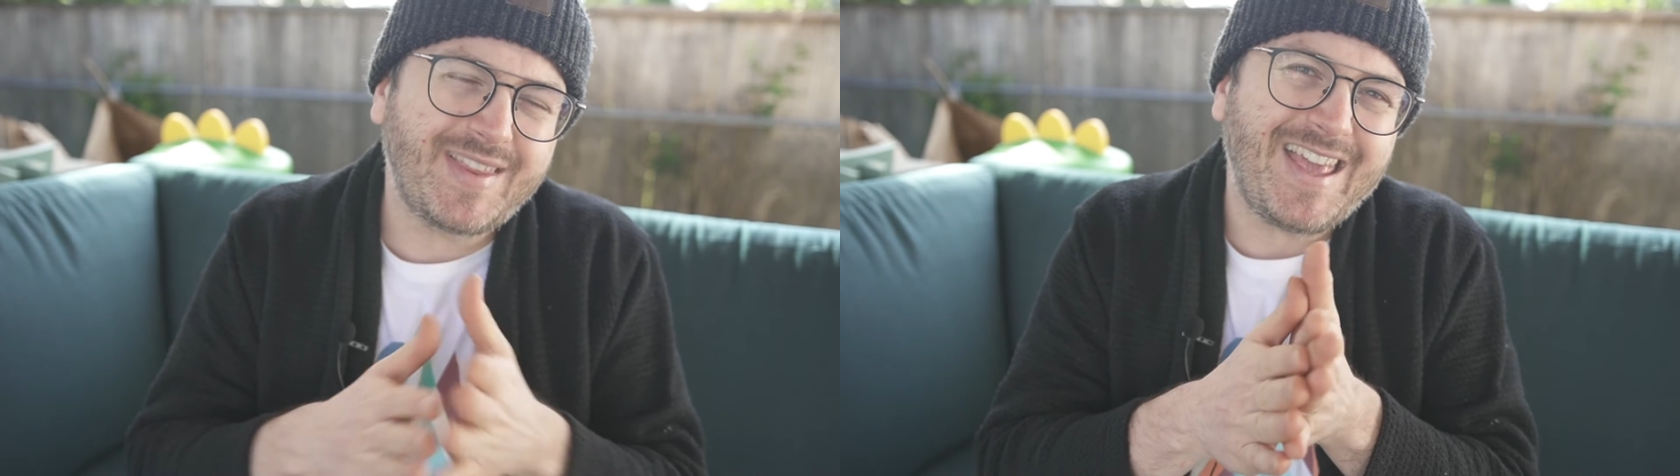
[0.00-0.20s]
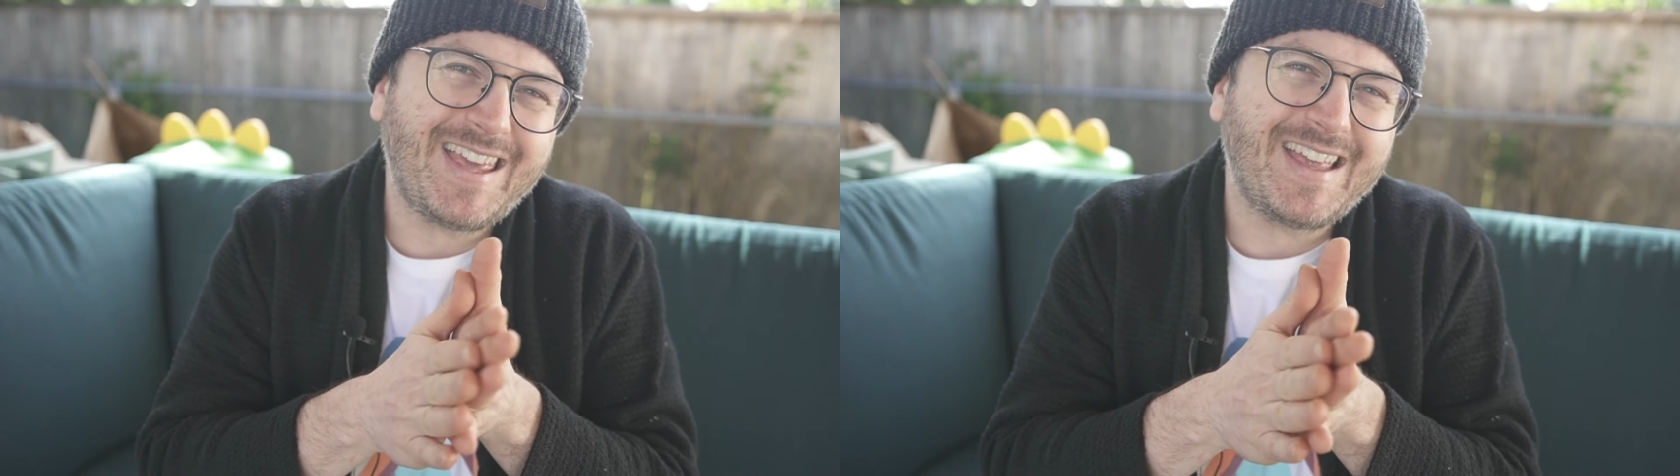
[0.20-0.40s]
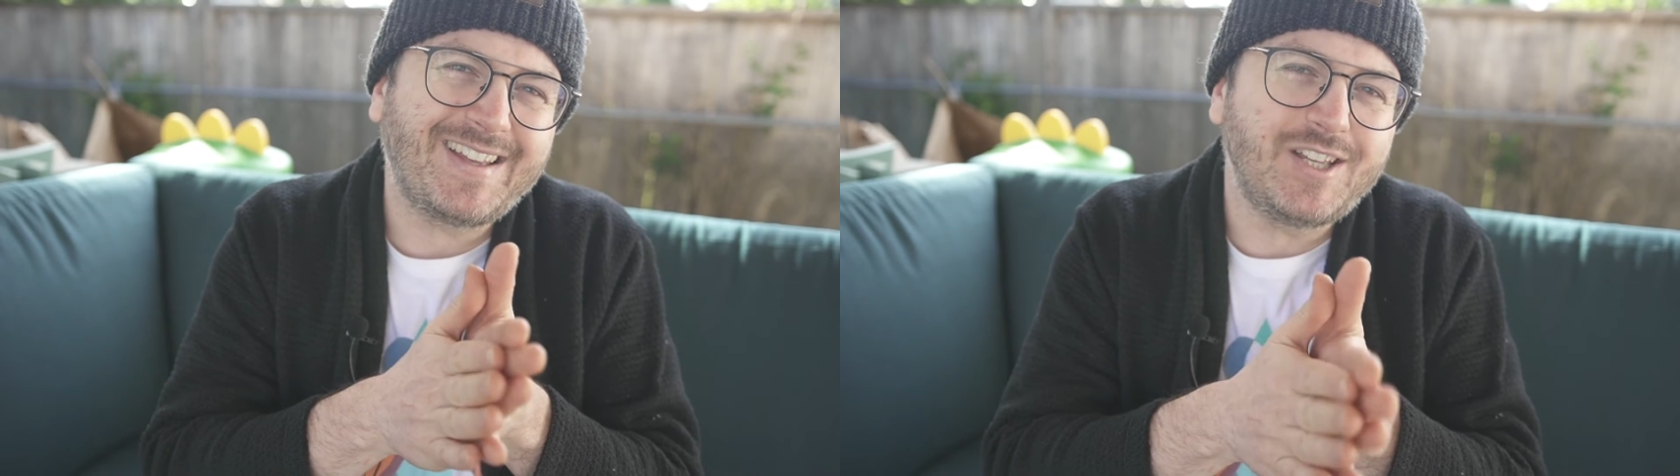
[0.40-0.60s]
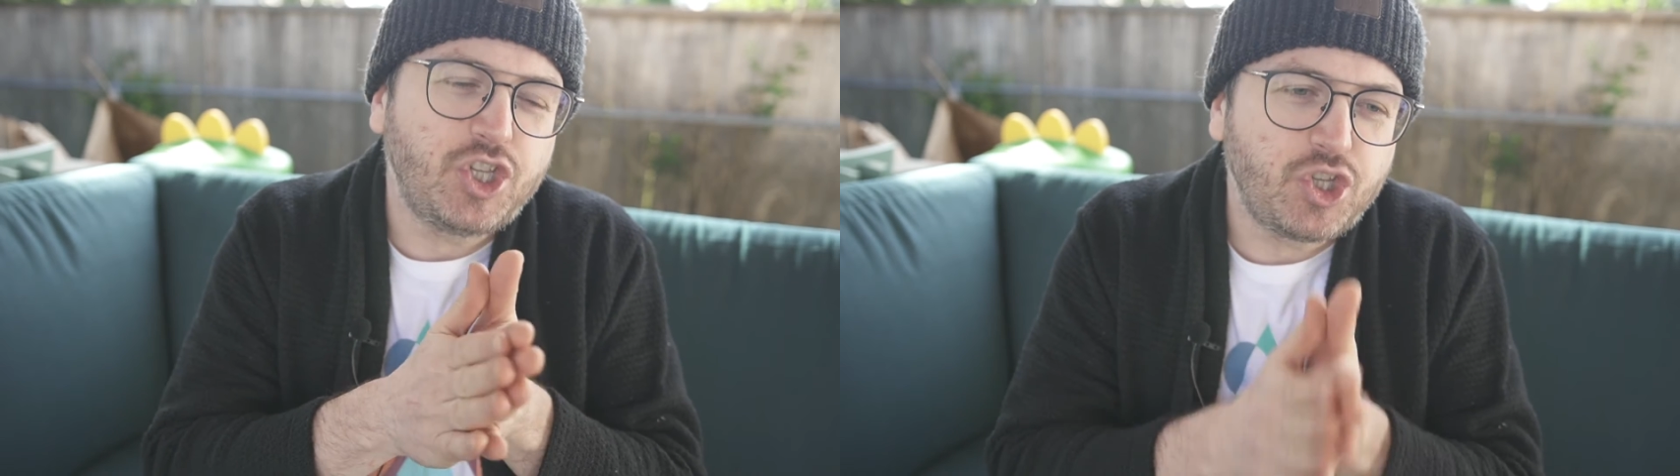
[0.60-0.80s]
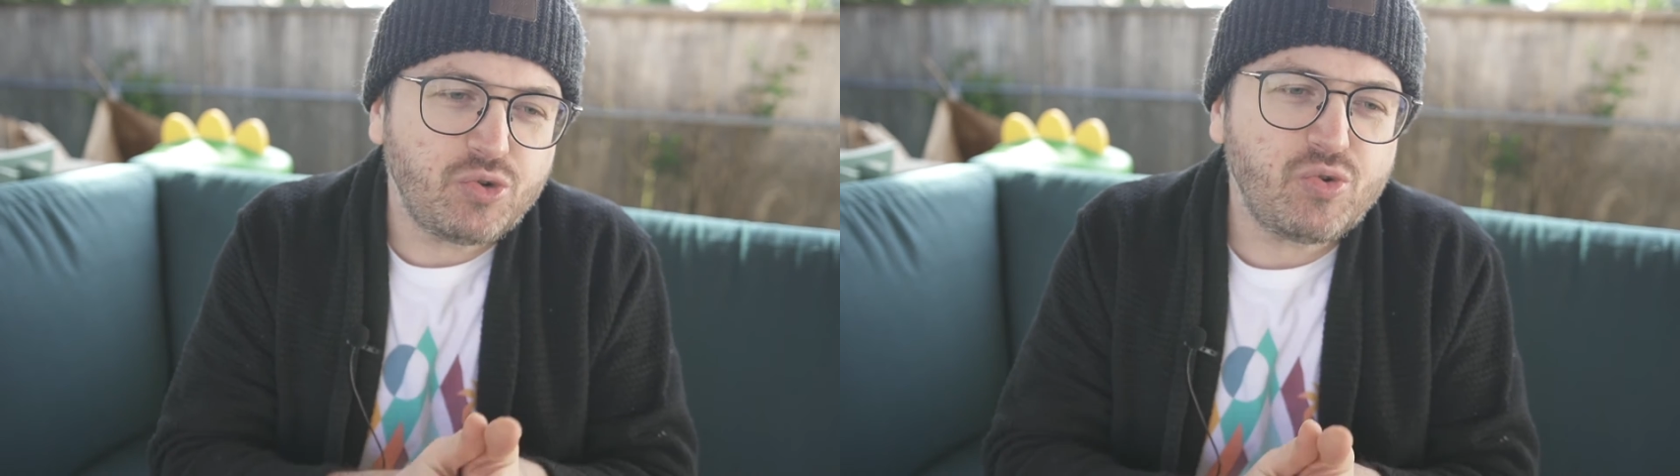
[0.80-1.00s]
they can
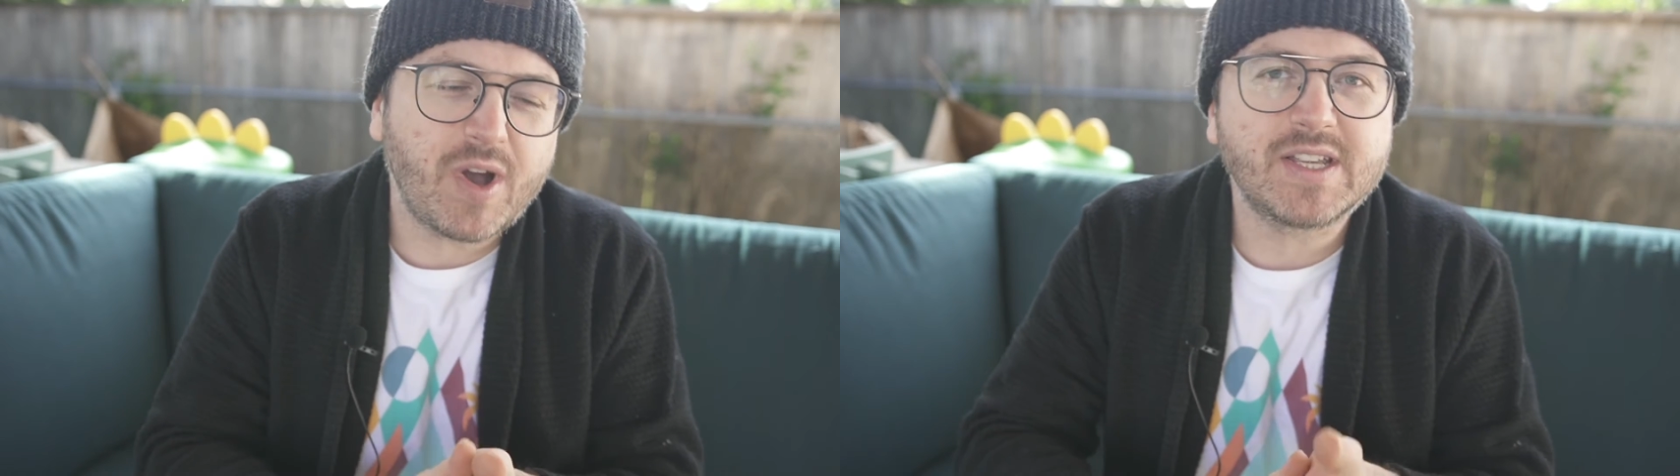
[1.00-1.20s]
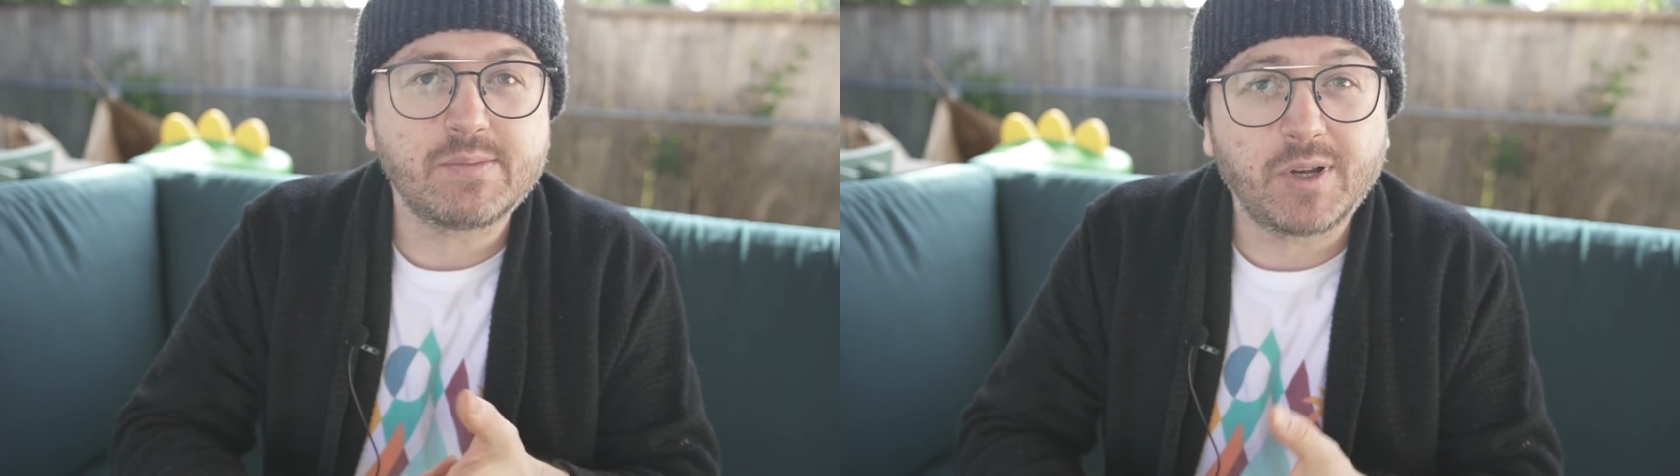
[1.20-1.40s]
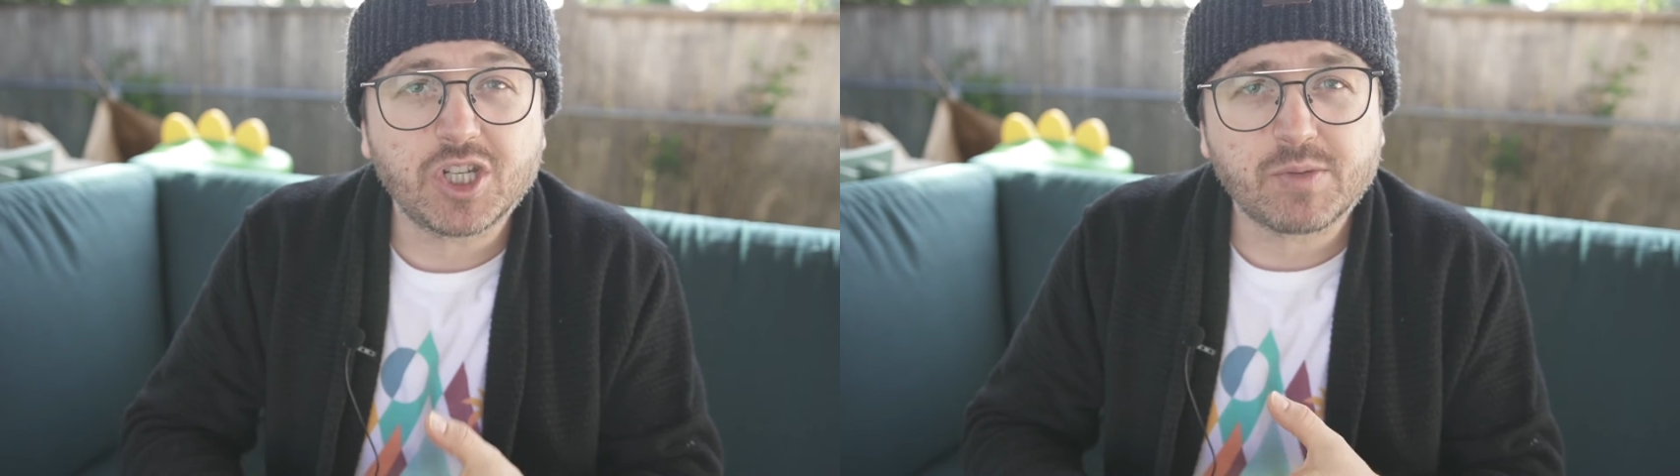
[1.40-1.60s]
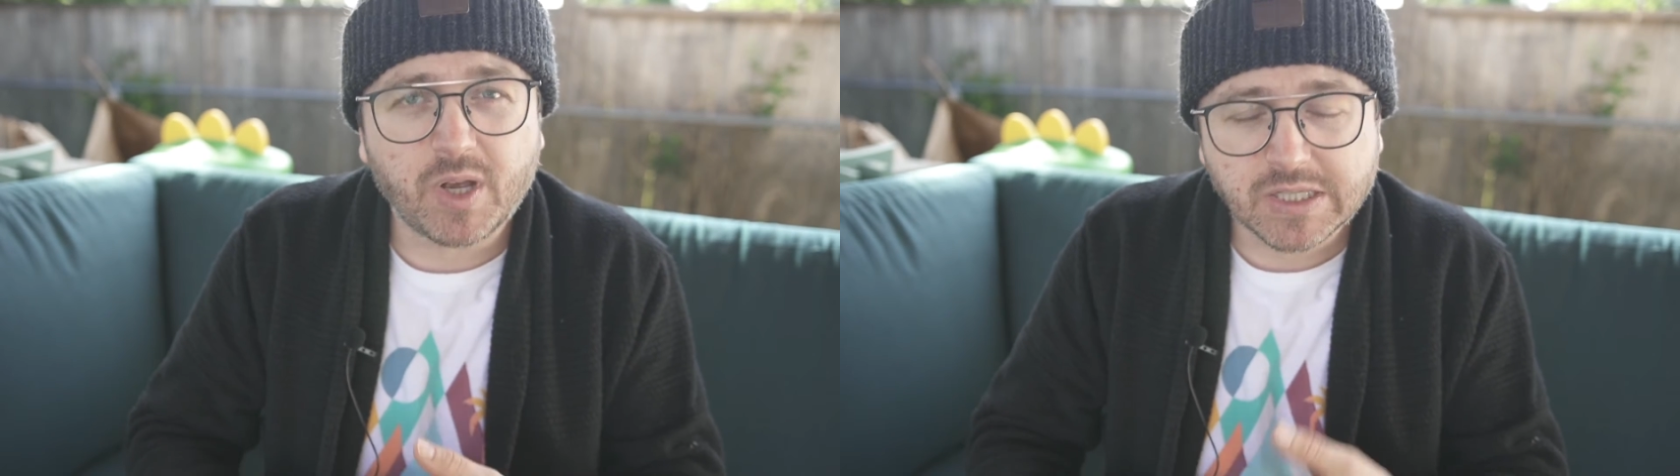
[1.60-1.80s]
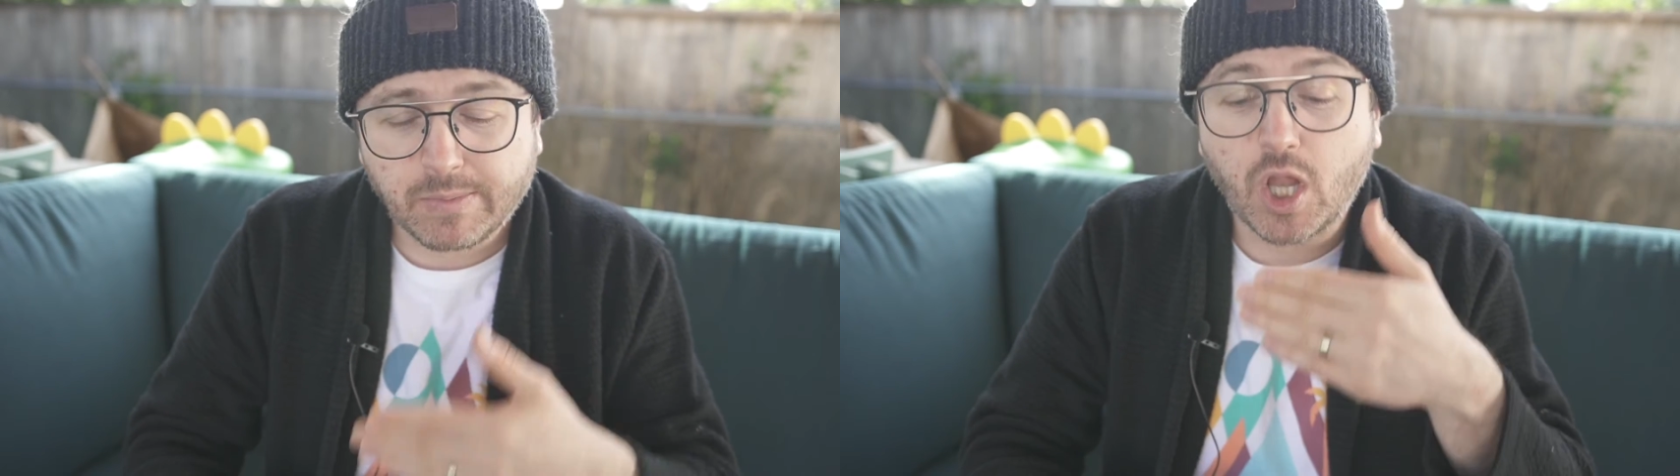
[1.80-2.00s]
do as much as
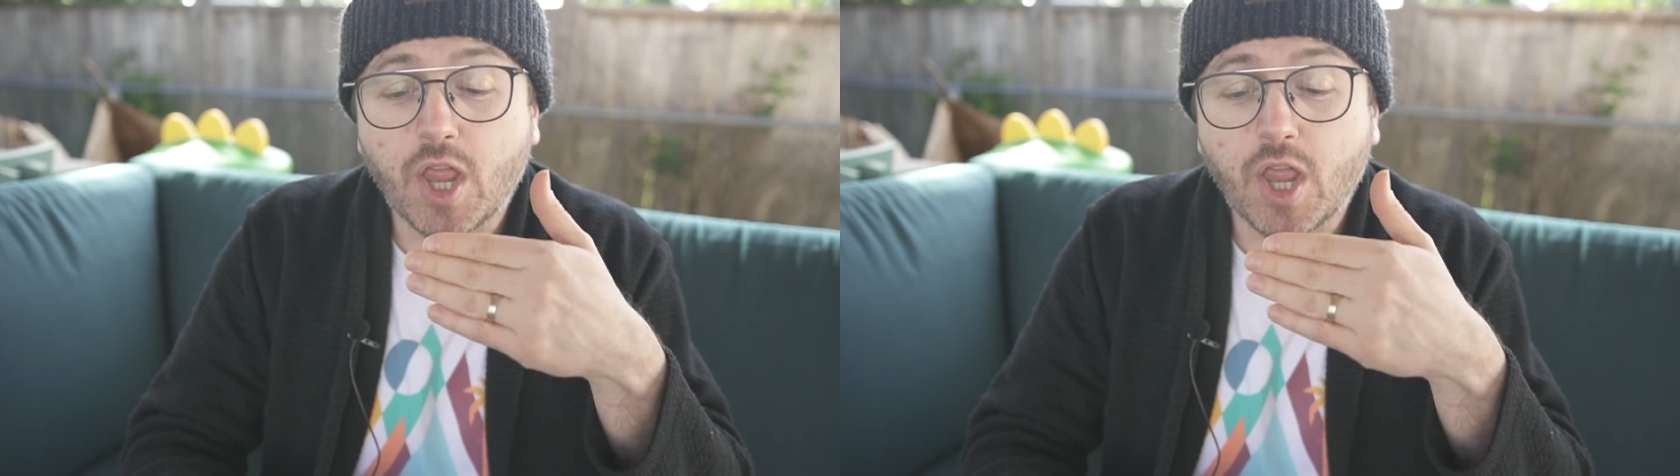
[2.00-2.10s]
possible